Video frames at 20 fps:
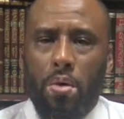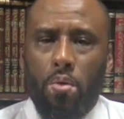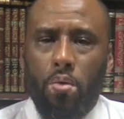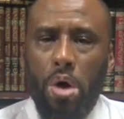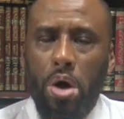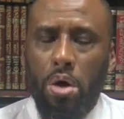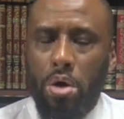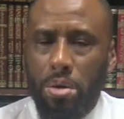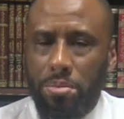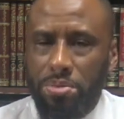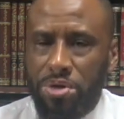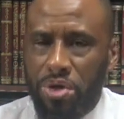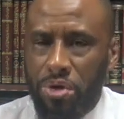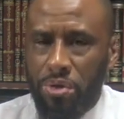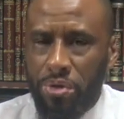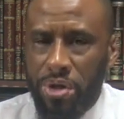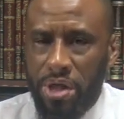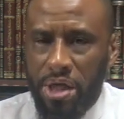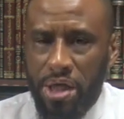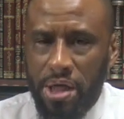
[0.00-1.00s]
Welcome
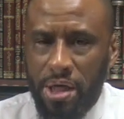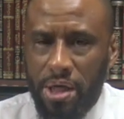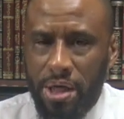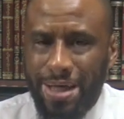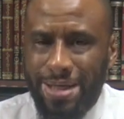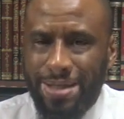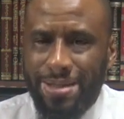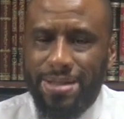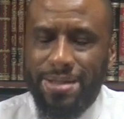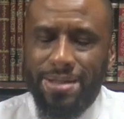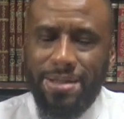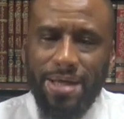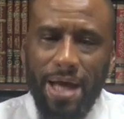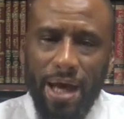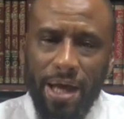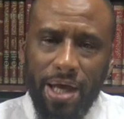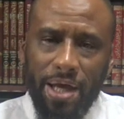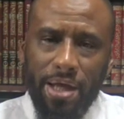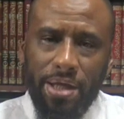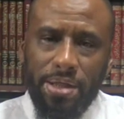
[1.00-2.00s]
to the
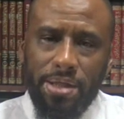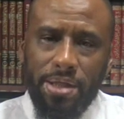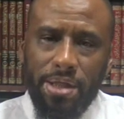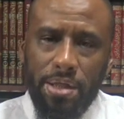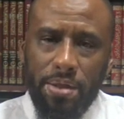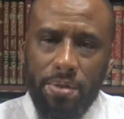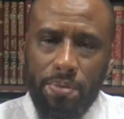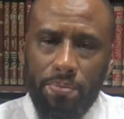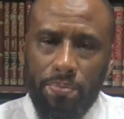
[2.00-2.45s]
second